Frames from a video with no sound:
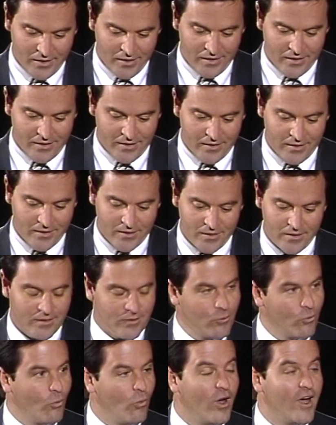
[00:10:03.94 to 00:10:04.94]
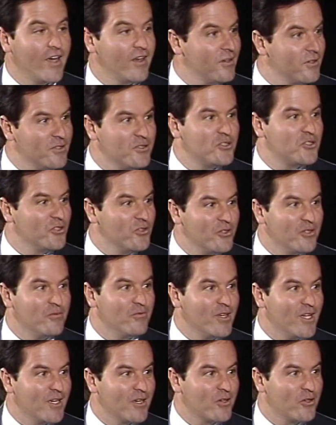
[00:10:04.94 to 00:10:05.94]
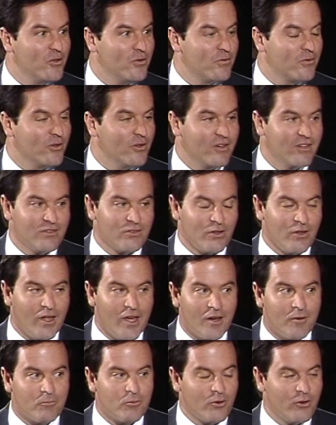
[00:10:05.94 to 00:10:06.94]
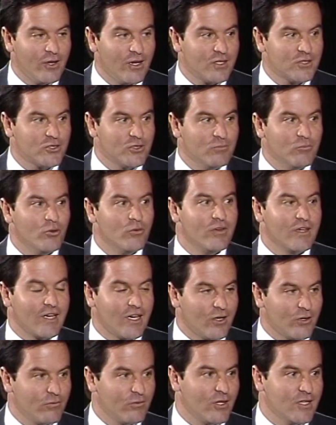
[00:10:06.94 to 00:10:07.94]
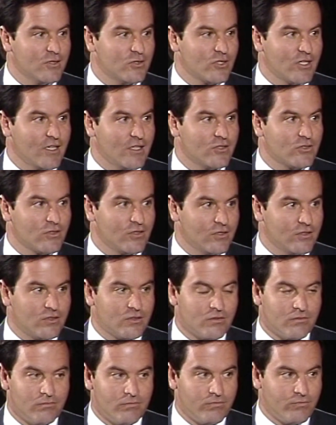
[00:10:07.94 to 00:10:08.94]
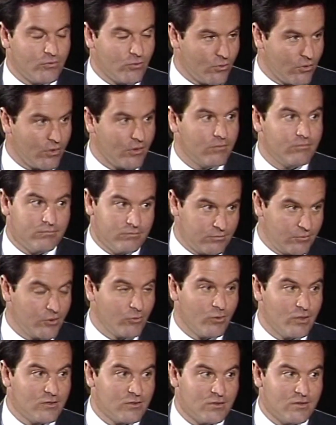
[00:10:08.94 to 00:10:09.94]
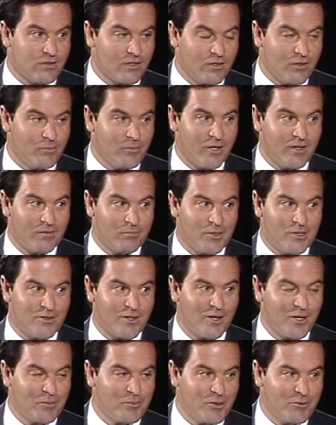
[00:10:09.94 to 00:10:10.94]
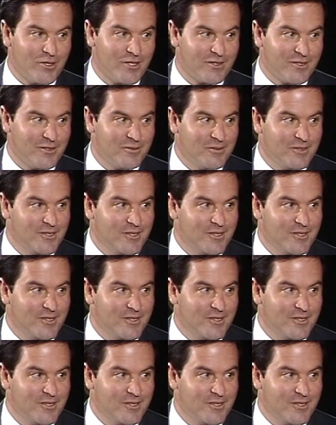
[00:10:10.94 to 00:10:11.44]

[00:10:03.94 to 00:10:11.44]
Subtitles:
Why did you shoot in Vancouver, and is a lot of production moving out of Los Angeles for the reasons that you might be telling me right now?